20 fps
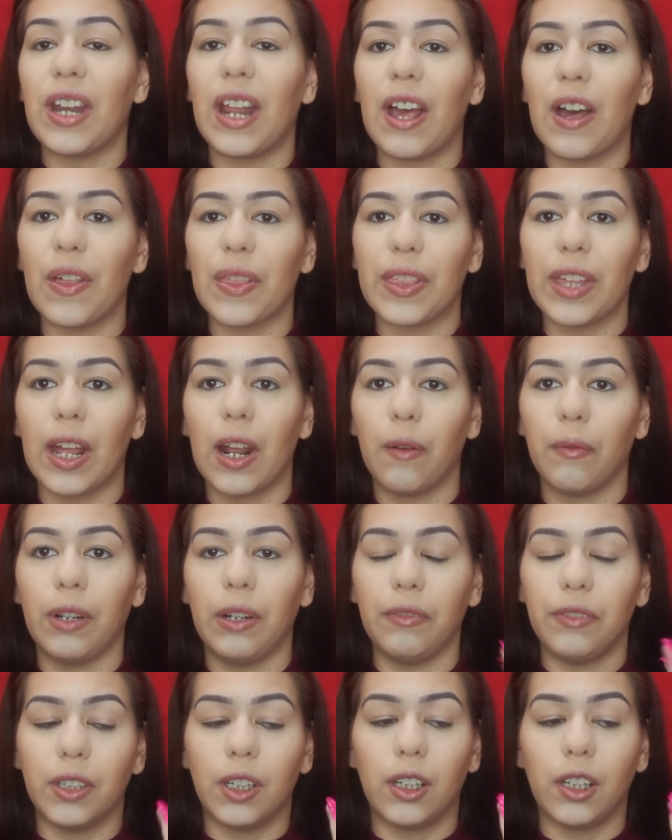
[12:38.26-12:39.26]
now that
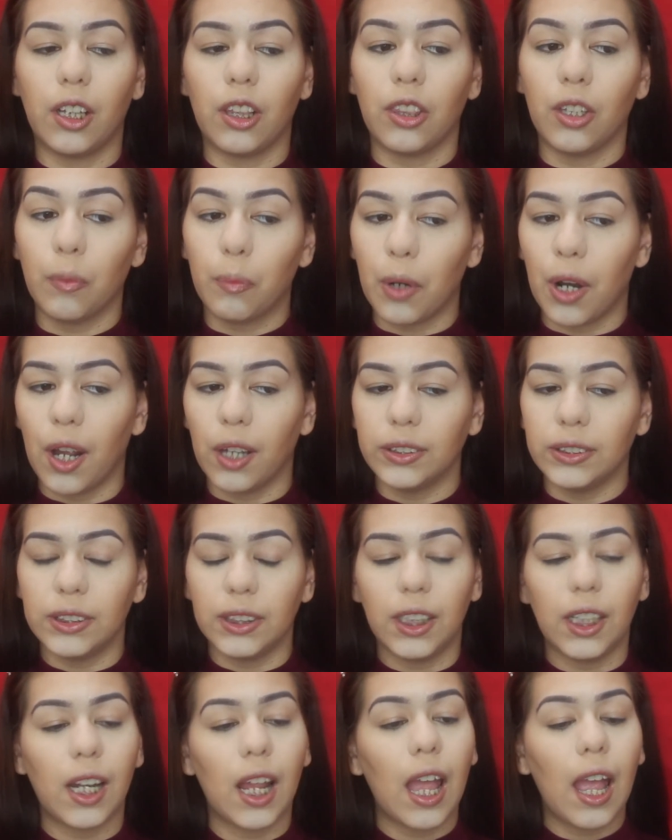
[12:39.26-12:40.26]
we've done the
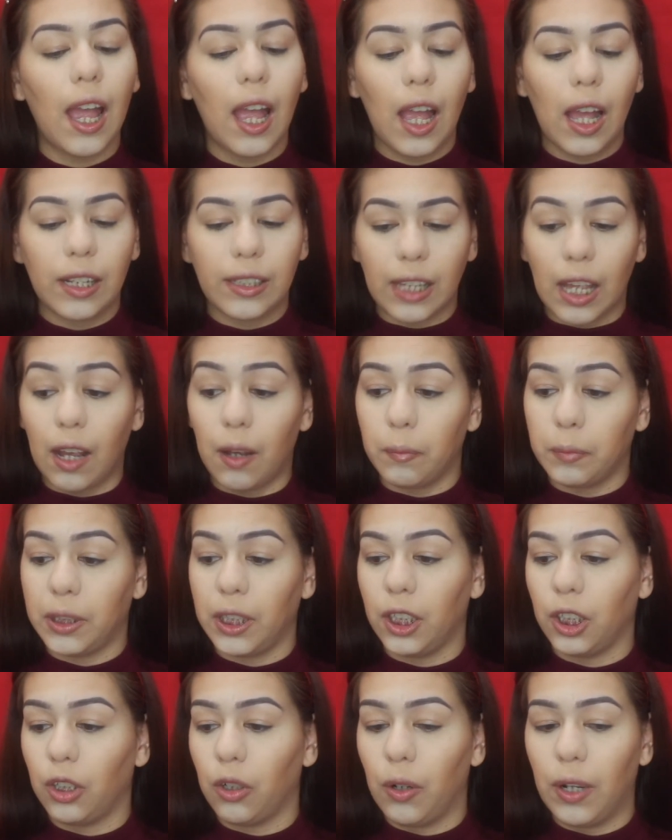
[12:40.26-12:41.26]
bronzing, now I'm
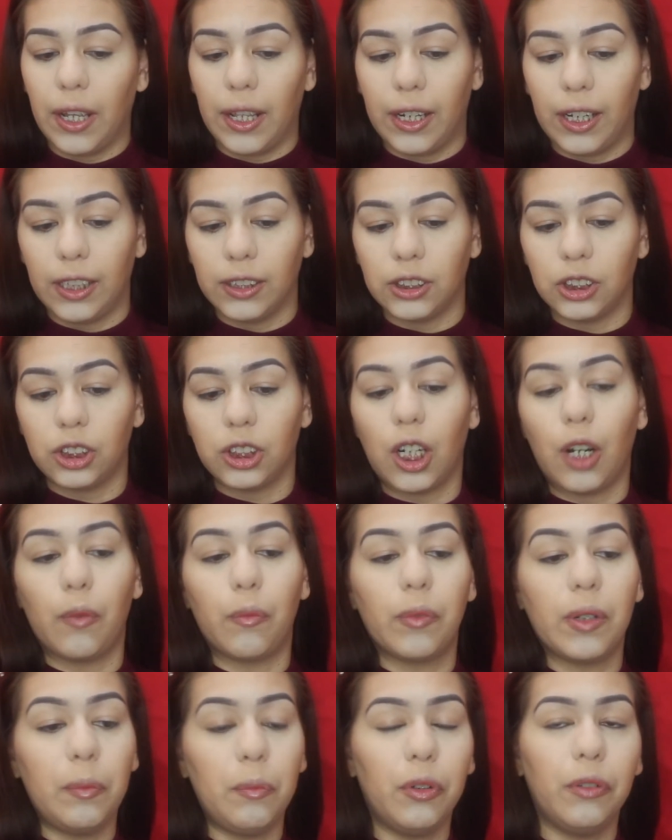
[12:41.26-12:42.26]
gonna go ahead and
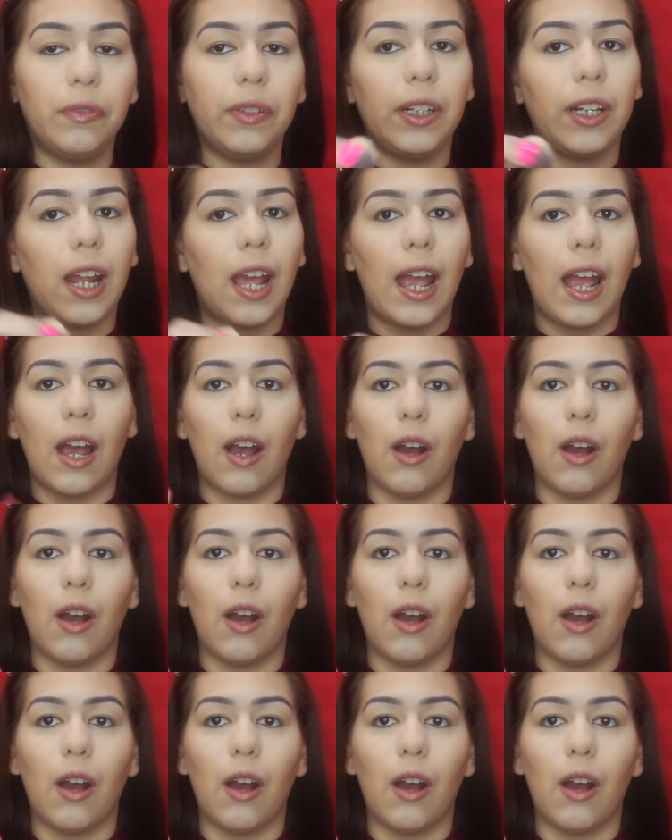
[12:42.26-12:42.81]
start removing the